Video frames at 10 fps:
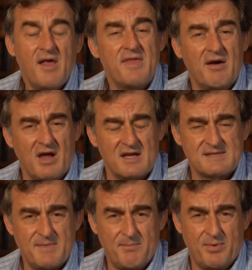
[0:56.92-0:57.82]
There are
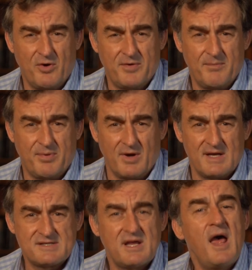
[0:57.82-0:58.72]
some important
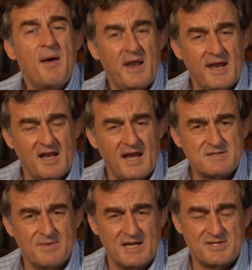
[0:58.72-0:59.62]
points, and I'd
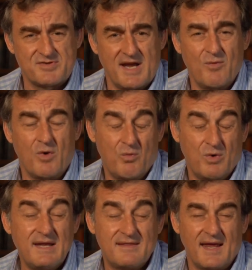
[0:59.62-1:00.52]
like to illustrate what
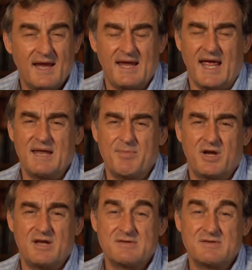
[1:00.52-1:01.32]
we think anybody